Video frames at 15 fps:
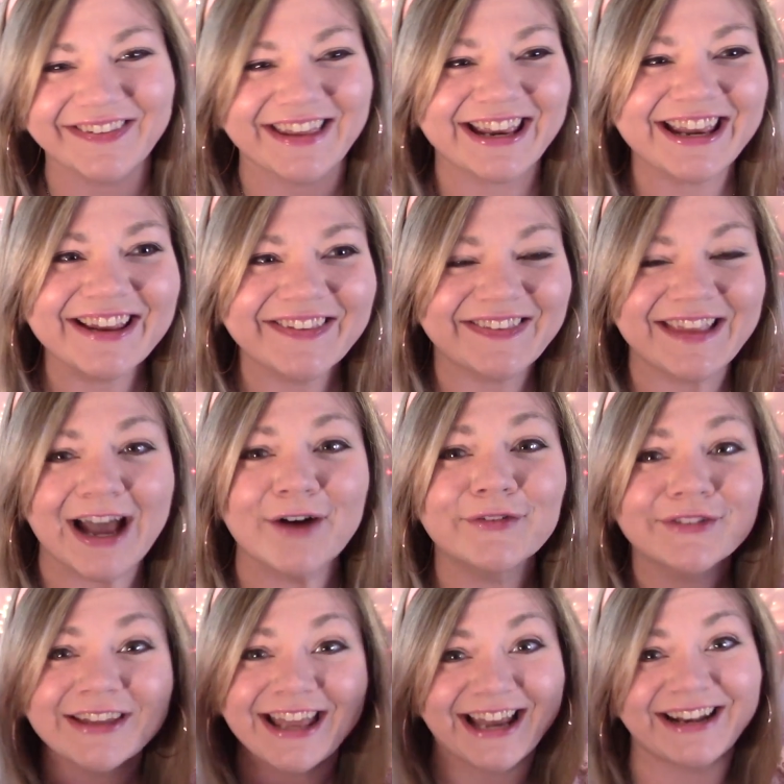like, he's
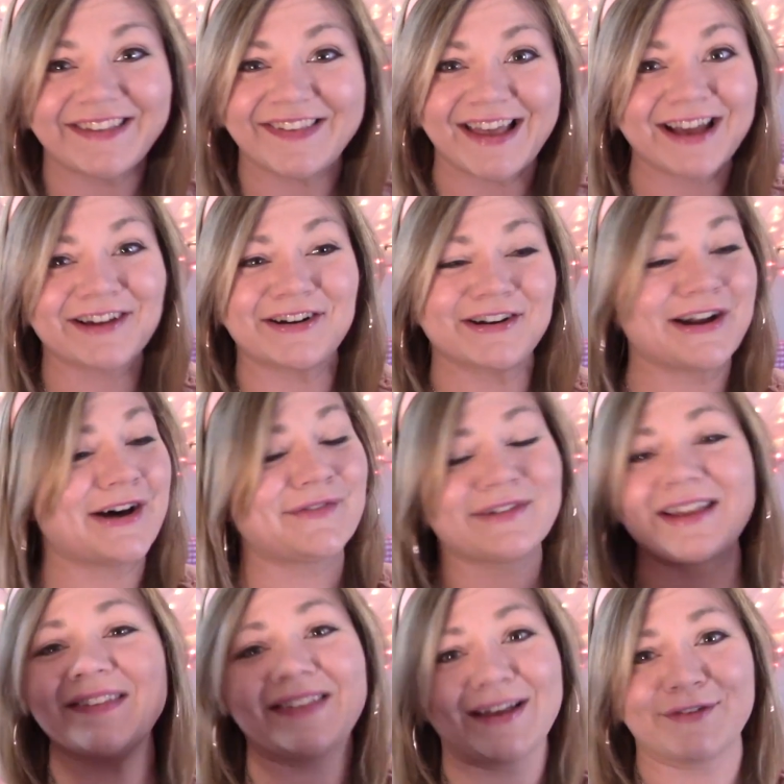definitely had his head cut off and
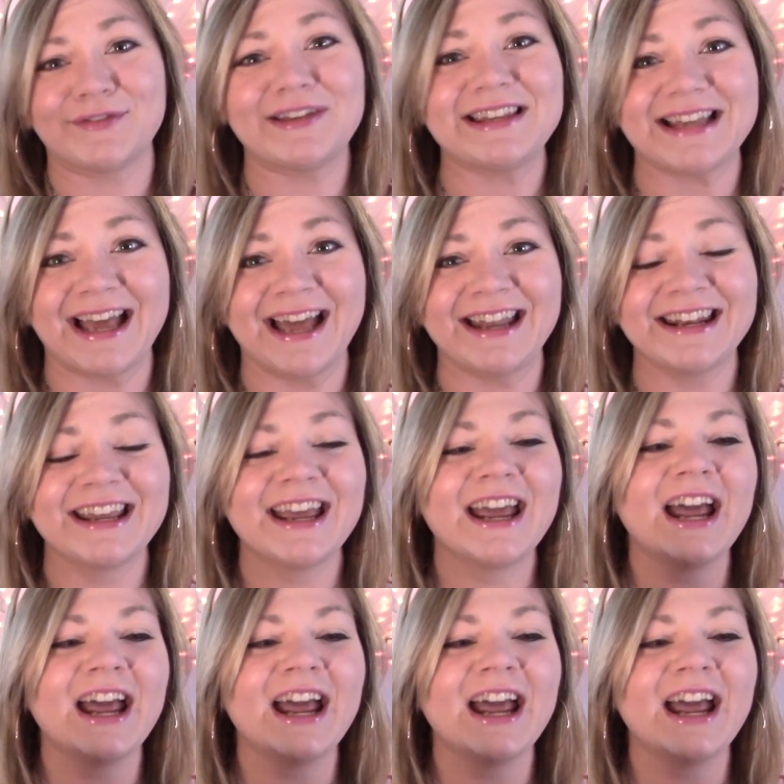he's definitely dead.